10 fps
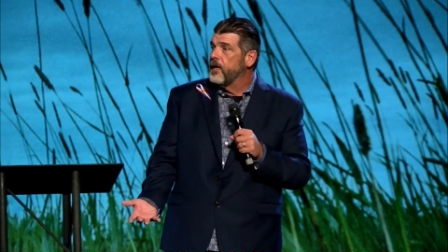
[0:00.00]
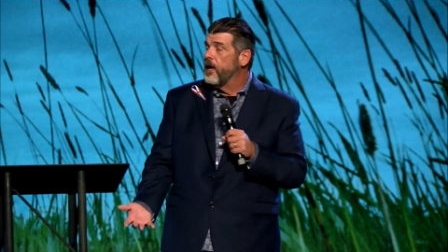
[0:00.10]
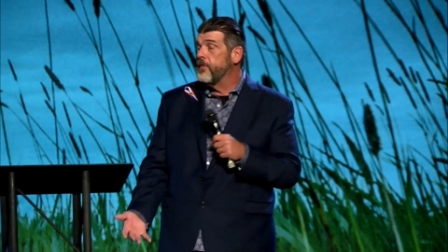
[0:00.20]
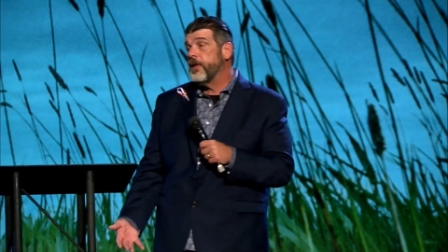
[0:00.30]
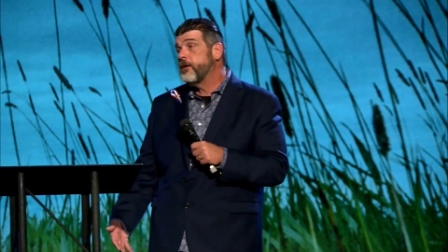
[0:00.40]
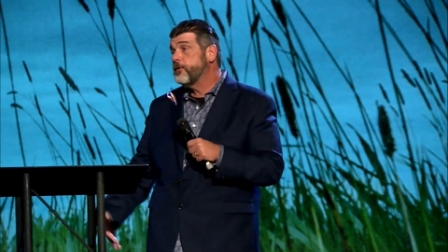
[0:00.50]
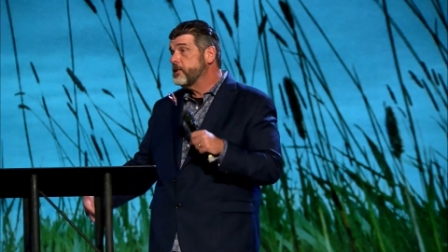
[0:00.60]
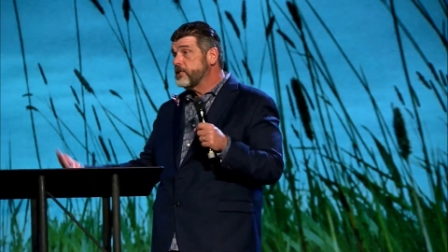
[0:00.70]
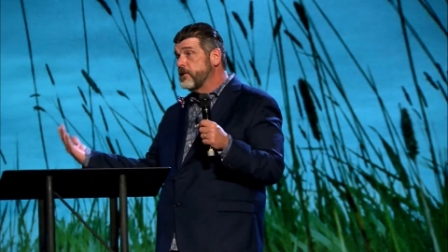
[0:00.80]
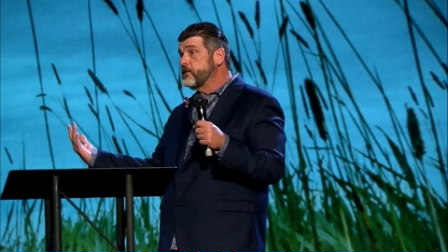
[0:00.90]
And then, of
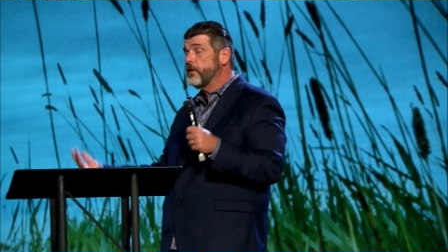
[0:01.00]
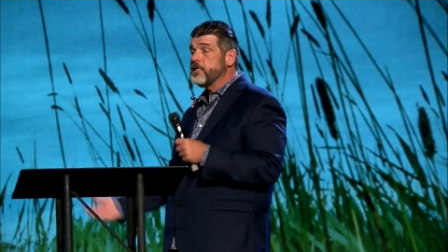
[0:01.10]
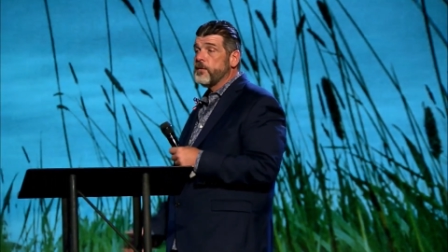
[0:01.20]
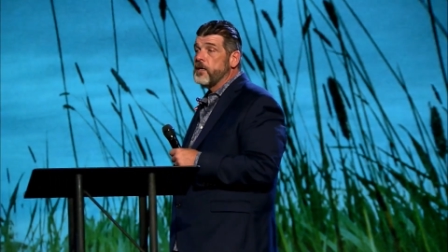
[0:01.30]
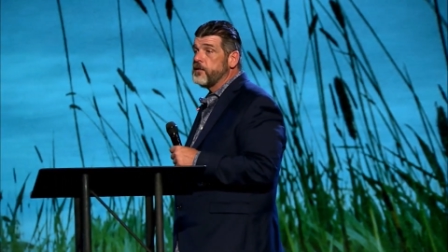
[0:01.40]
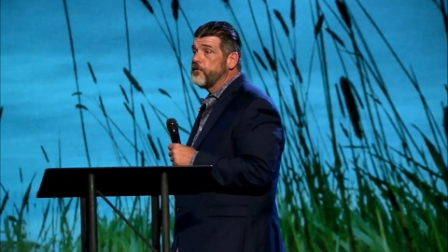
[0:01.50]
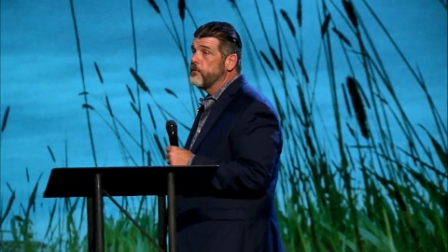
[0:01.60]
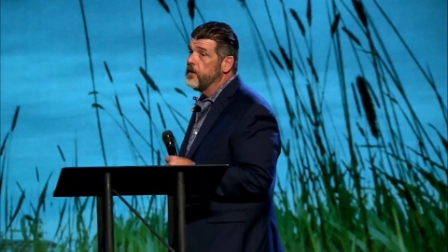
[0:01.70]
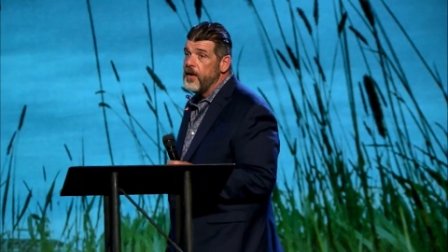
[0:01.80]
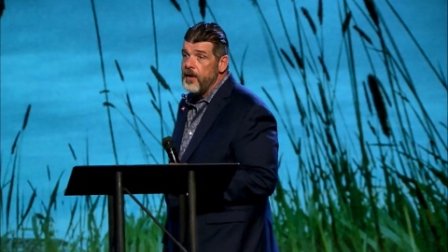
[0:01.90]
course, he was resurrected from
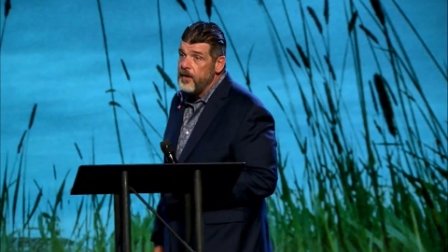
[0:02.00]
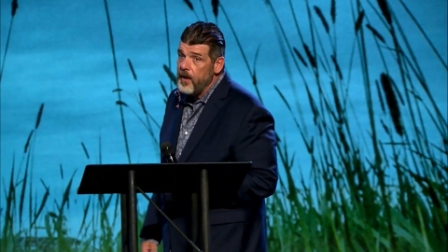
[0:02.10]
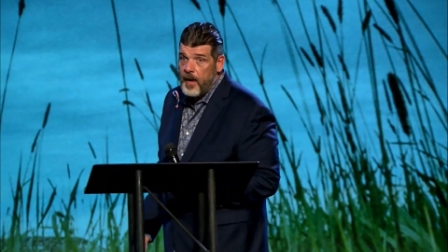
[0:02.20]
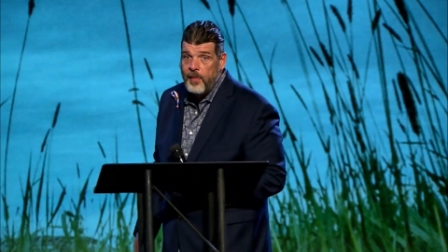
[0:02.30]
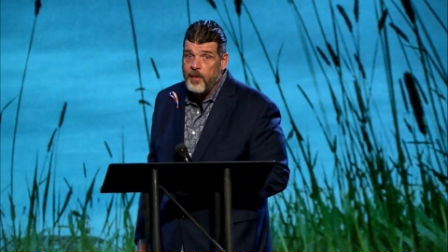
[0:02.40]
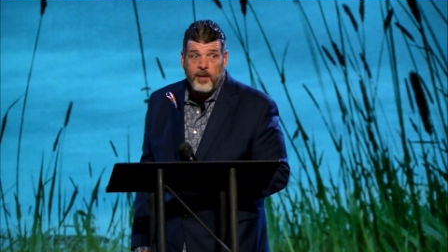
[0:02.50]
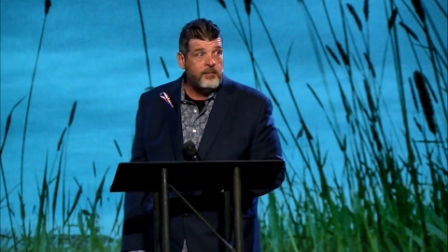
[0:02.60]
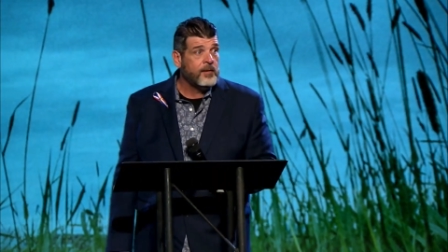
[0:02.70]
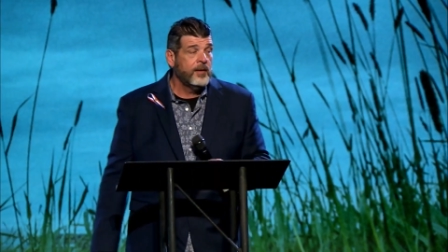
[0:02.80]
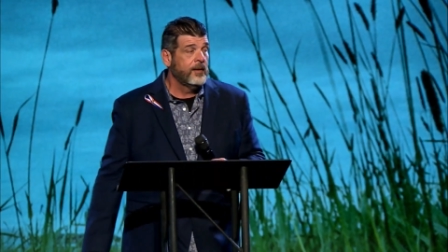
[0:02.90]
the dead. And
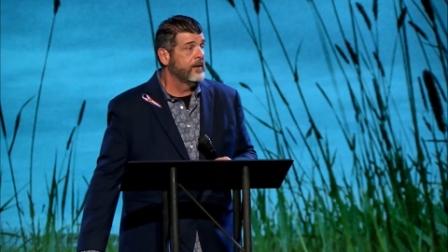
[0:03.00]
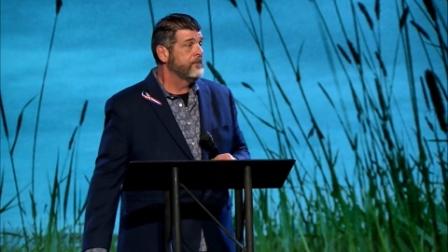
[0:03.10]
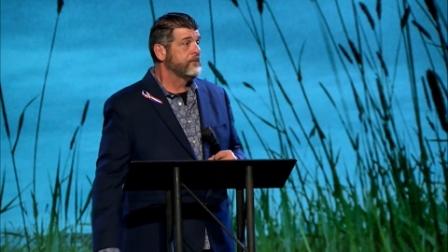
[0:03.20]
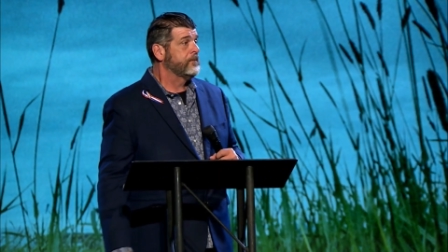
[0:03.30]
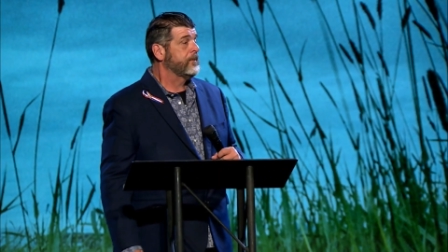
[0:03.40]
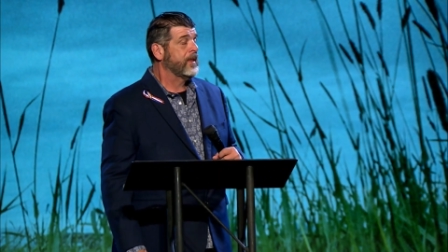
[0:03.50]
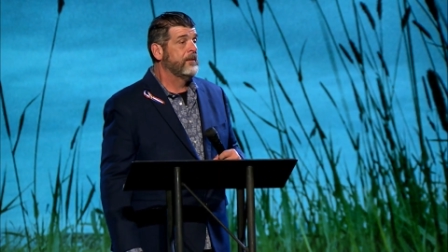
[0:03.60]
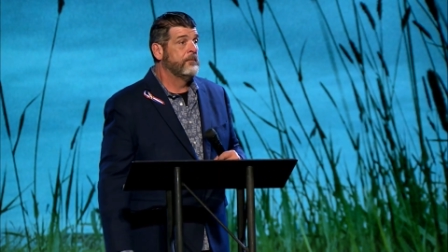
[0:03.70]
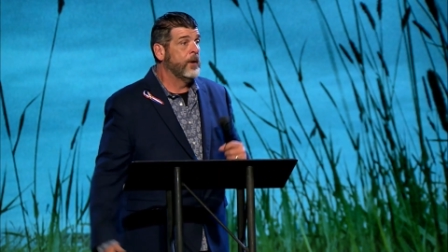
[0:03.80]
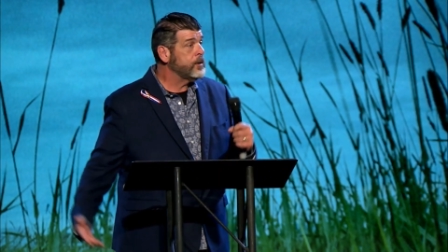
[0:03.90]
then
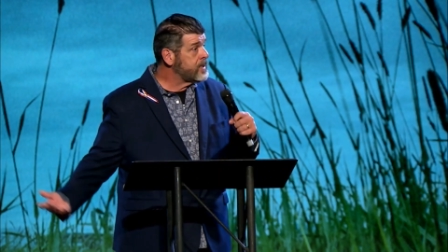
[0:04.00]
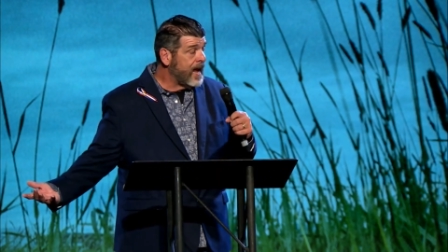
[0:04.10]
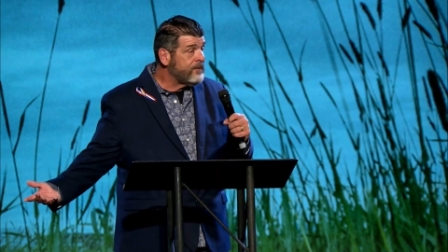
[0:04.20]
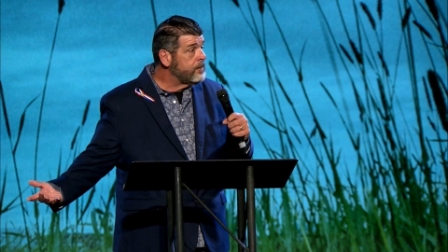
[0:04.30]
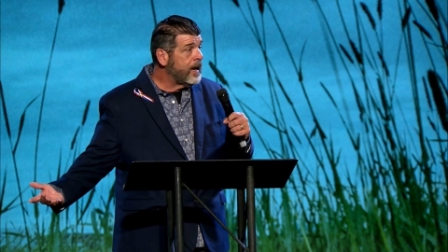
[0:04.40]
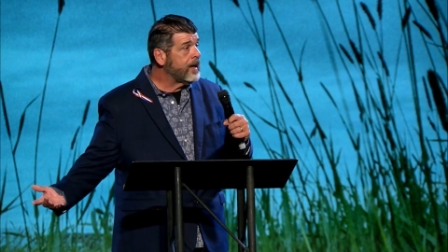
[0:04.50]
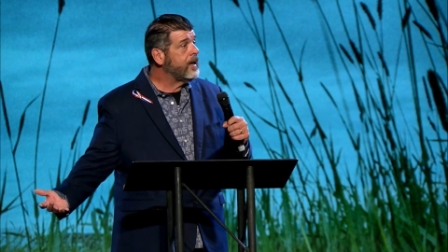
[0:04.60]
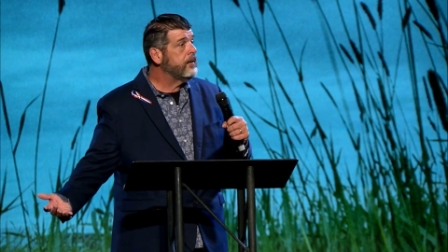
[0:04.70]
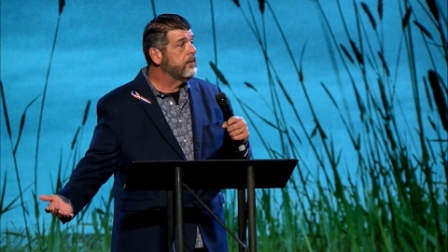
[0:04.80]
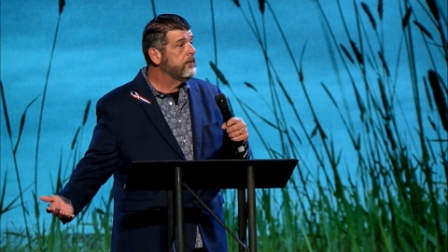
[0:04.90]
most
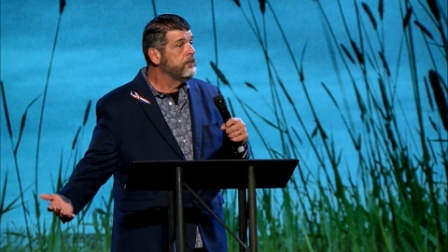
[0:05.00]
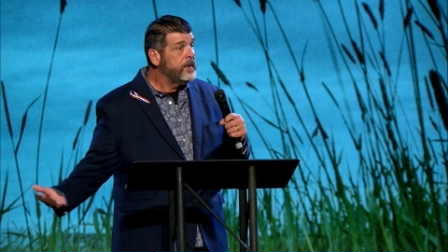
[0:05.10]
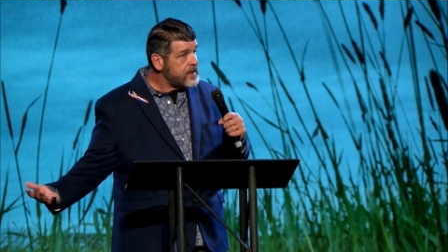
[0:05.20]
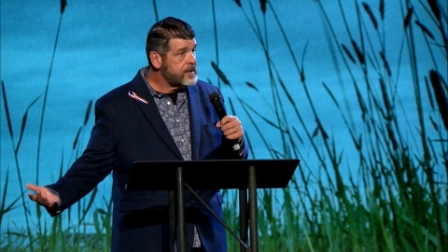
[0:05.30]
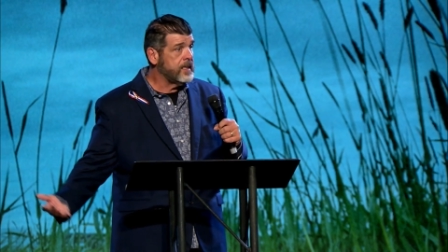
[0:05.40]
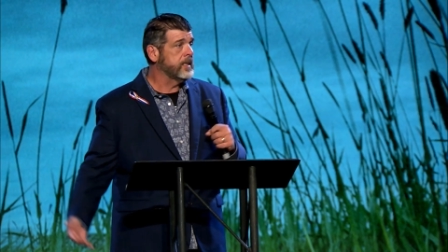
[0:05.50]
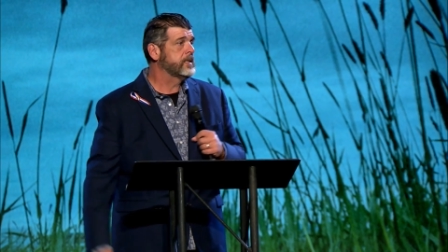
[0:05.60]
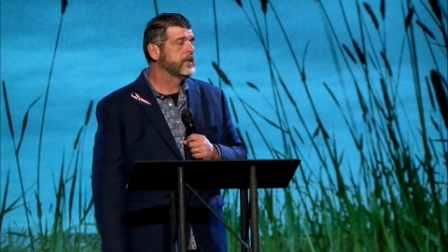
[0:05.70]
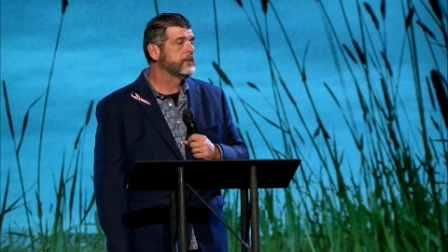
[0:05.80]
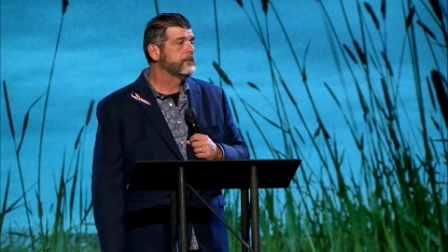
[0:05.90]
everybody missed it.